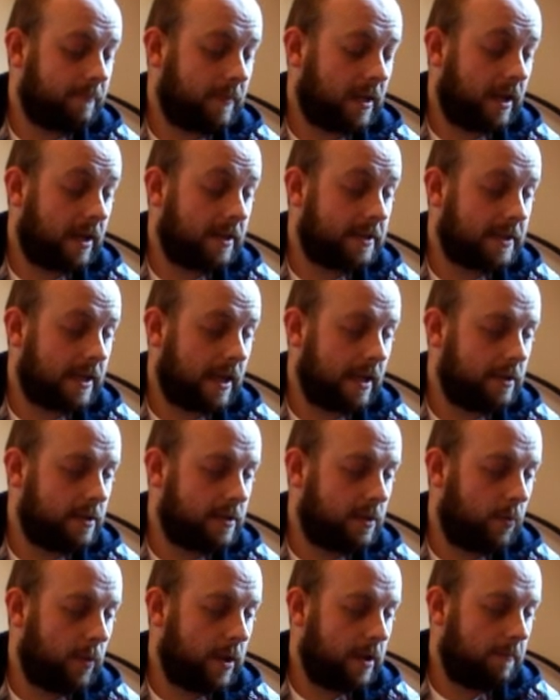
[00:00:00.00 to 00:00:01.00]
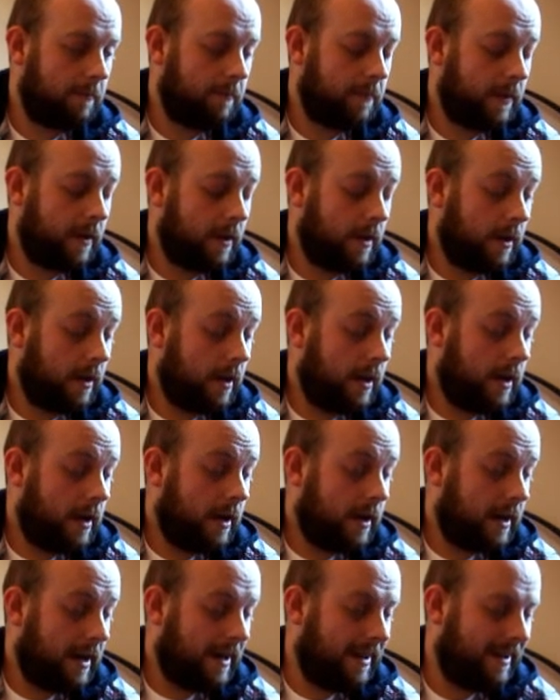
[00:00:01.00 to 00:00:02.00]
a size queen.
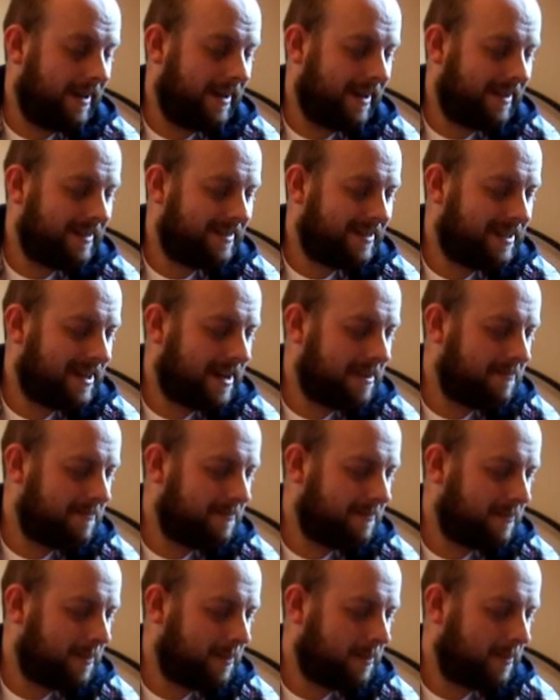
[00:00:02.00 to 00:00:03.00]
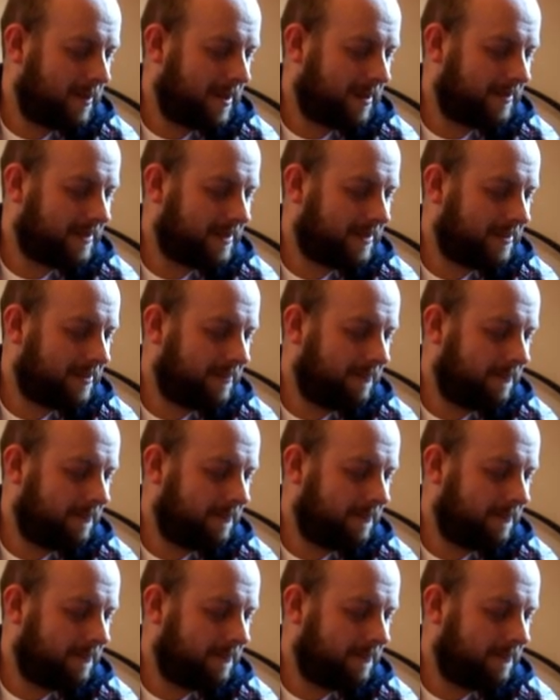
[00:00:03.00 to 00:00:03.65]
And what else?